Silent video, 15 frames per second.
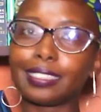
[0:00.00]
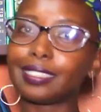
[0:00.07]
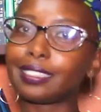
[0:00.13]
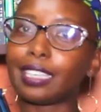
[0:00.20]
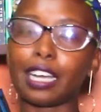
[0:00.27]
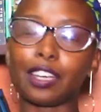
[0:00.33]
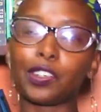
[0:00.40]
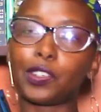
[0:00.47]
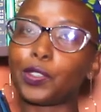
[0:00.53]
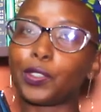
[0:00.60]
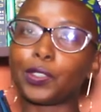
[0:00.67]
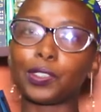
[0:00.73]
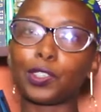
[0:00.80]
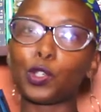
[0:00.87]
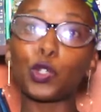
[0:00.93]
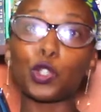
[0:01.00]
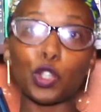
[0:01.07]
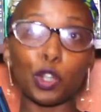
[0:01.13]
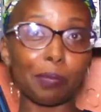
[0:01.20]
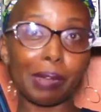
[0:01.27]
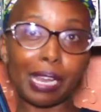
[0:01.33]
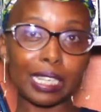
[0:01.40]
I don't know, lose your
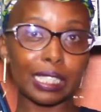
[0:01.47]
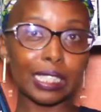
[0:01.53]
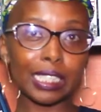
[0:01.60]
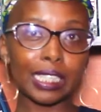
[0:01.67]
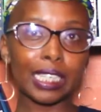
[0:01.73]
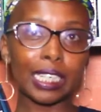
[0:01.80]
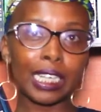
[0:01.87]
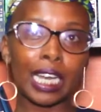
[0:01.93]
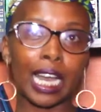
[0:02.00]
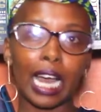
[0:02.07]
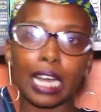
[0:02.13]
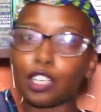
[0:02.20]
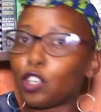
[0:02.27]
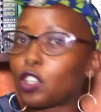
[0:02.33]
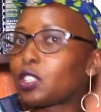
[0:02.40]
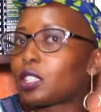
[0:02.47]
mind, and not